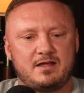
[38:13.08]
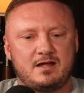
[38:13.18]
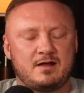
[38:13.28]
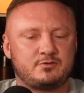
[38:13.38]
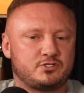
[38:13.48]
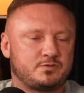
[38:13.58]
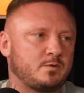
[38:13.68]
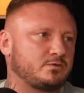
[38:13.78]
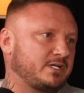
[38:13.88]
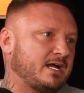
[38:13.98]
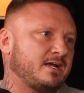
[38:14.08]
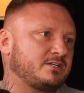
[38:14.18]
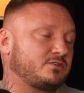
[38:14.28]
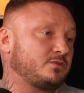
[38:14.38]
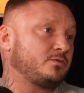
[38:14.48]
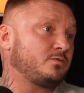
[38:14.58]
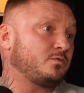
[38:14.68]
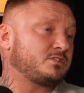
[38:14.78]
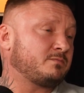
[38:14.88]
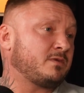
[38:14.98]
I just spoke to guys who
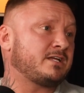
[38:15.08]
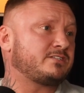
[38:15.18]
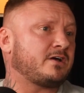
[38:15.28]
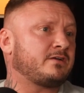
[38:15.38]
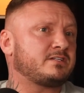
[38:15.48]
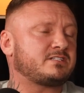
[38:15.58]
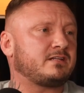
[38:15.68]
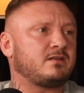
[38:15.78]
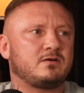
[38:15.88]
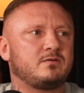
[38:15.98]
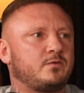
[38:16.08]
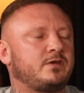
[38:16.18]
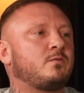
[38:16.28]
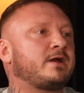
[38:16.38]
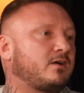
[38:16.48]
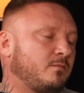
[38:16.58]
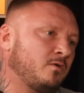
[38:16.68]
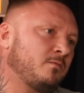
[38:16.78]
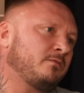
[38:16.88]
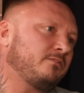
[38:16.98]
was in my town and said, look, when I come
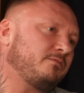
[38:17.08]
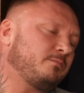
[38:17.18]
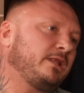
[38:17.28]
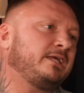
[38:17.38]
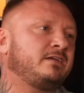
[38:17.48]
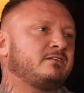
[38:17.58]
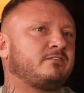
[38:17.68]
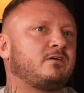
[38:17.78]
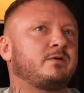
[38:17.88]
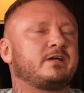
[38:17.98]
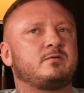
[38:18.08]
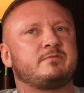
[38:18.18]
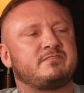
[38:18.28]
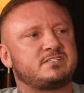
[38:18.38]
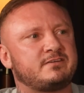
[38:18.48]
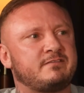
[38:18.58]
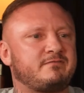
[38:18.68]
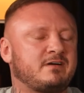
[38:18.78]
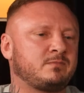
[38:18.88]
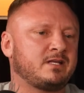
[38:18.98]
home on leave or when I come and visit a
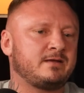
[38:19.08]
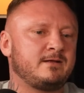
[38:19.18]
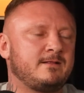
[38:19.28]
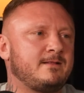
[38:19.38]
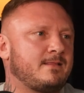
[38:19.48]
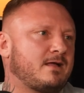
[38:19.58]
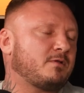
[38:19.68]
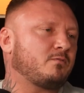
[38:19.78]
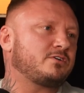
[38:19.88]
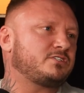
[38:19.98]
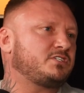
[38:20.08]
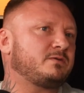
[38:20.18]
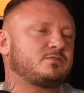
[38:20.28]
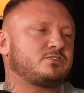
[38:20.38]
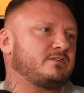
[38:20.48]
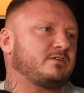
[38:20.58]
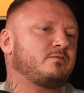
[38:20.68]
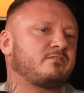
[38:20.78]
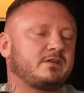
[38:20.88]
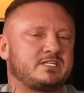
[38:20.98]
family, I'm like, where's the gyms?
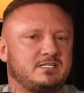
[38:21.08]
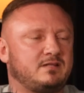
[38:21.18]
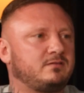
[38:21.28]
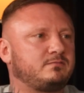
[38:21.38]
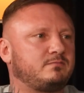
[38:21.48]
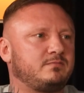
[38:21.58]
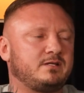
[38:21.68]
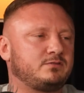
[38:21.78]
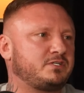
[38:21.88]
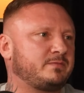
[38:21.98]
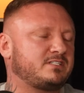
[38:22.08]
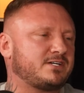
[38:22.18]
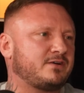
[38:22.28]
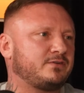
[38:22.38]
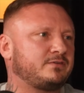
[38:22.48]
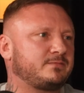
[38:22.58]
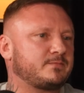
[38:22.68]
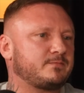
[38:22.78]
We've got this little gym in town.